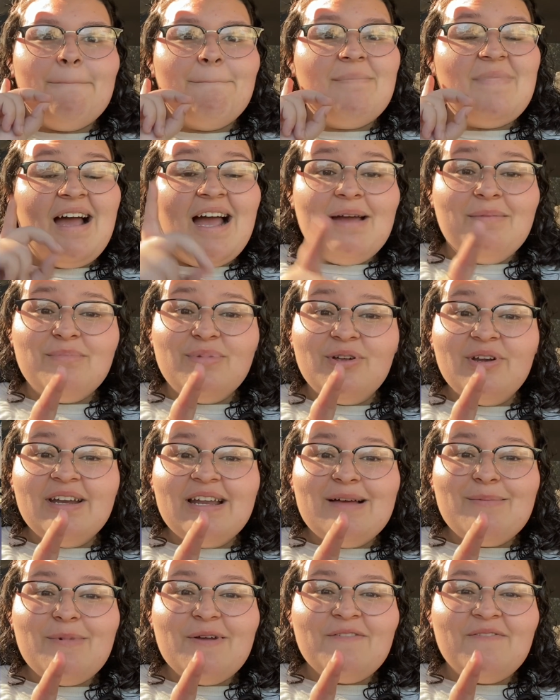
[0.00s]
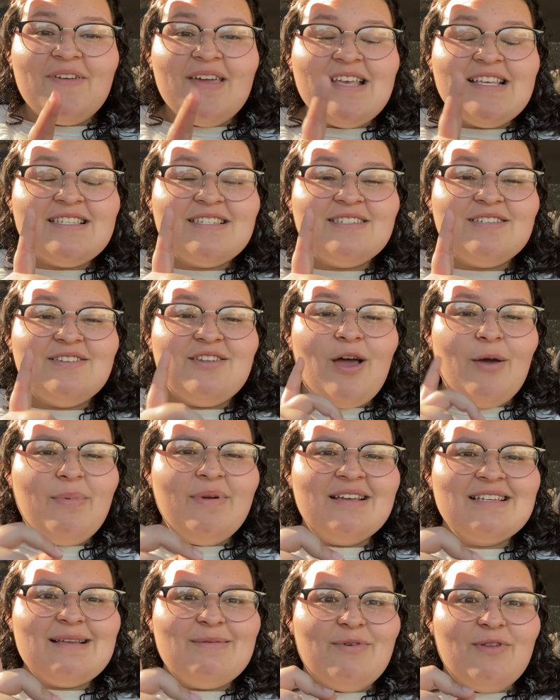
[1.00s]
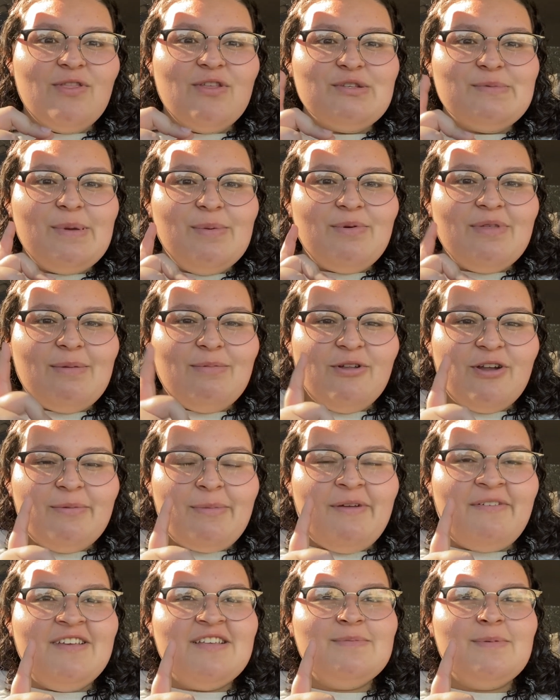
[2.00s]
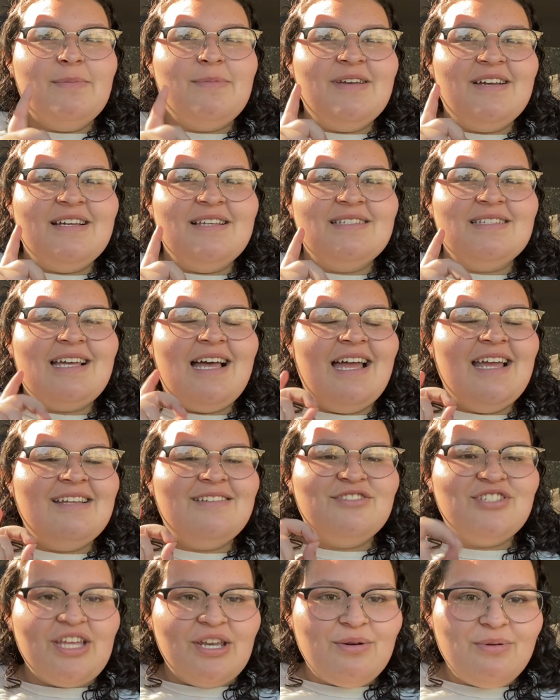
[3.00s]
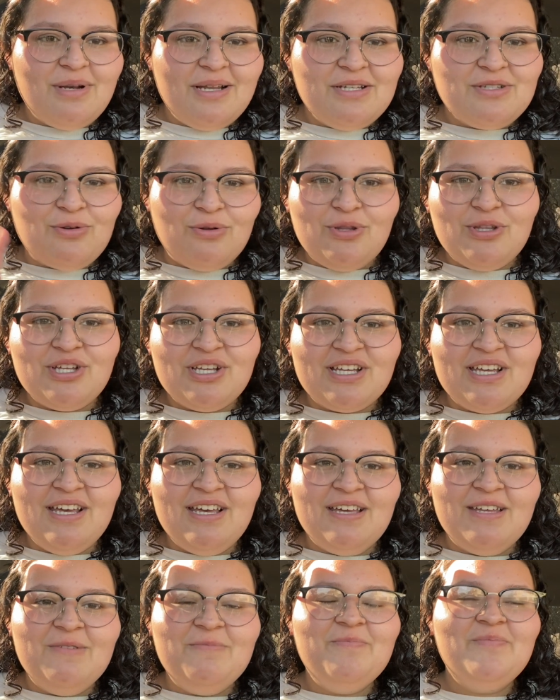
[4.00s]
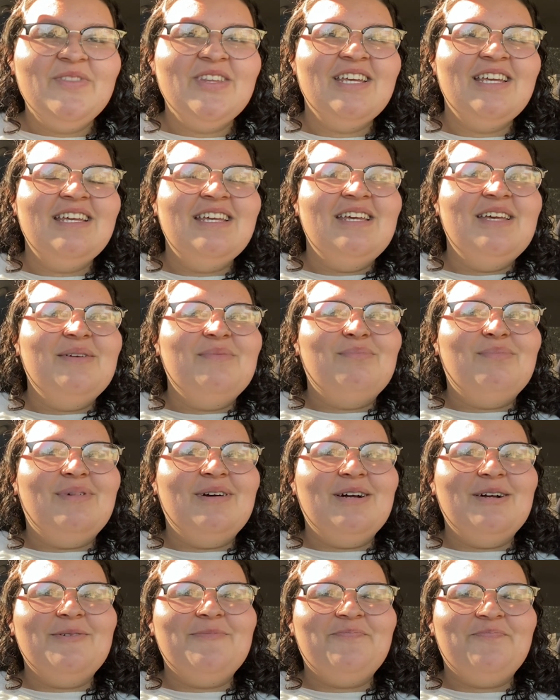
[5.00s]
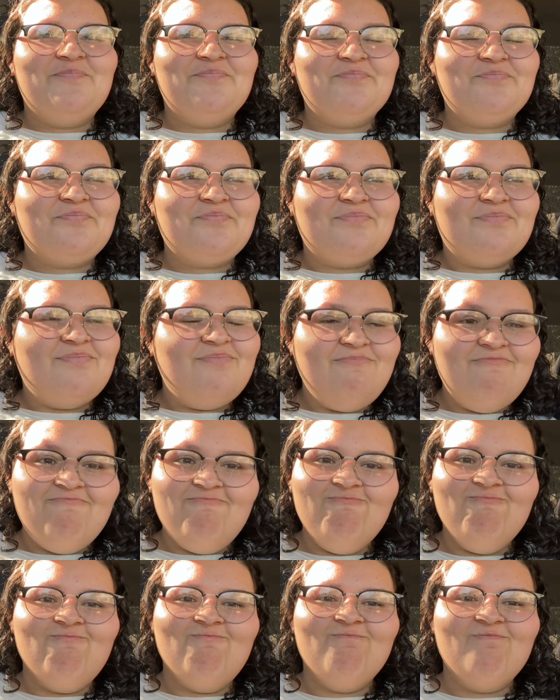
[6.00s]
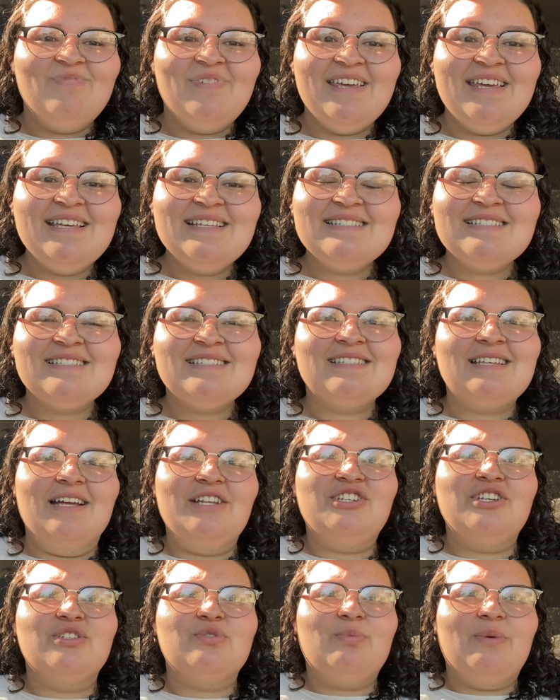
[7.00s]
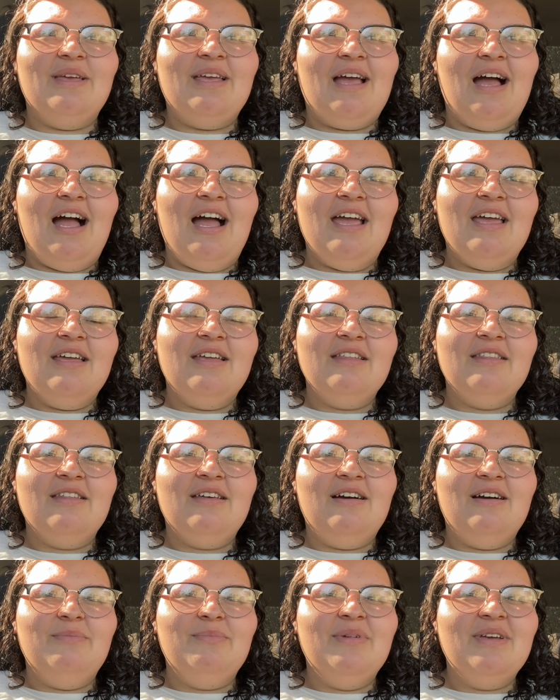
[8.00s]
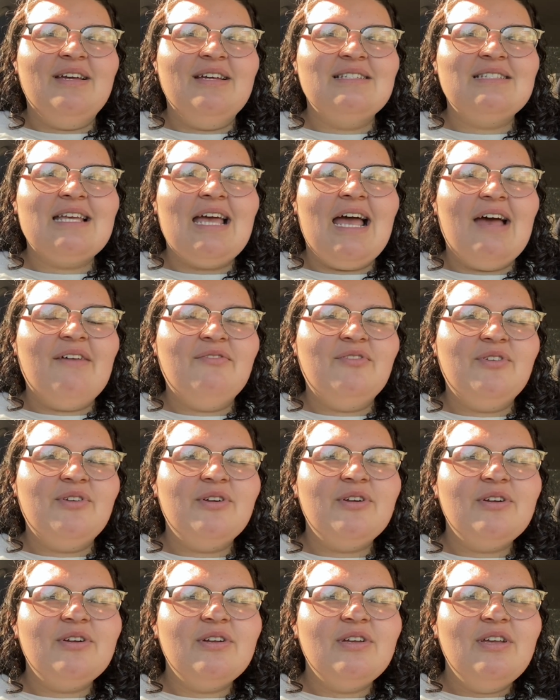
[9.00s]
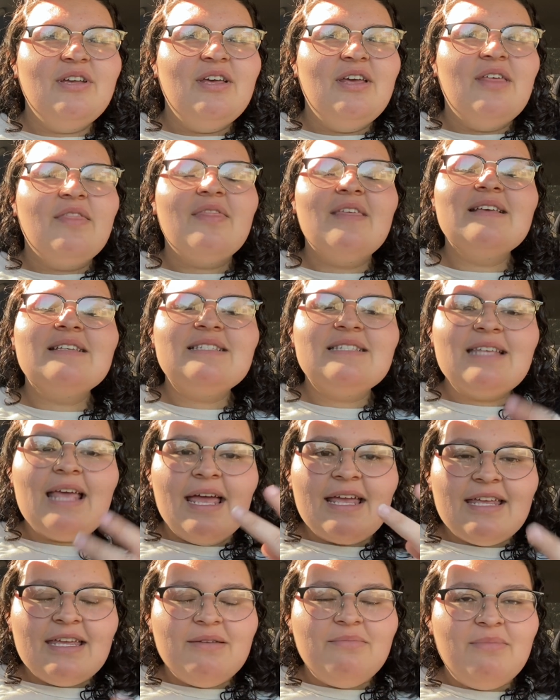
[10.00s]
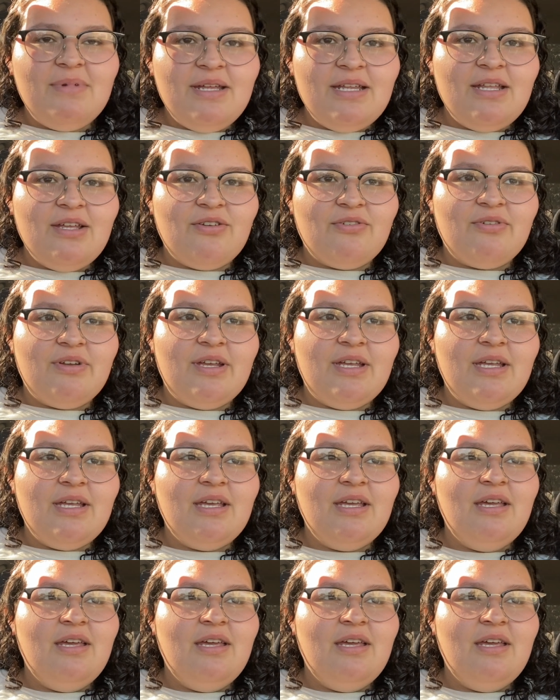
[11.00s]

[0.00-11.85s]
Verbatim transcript: I'm blurring out my face, not because I'm one of those people that blur out my face, but because I genuinely don't look good. But he's such a sweet guy because after the second meet and greet,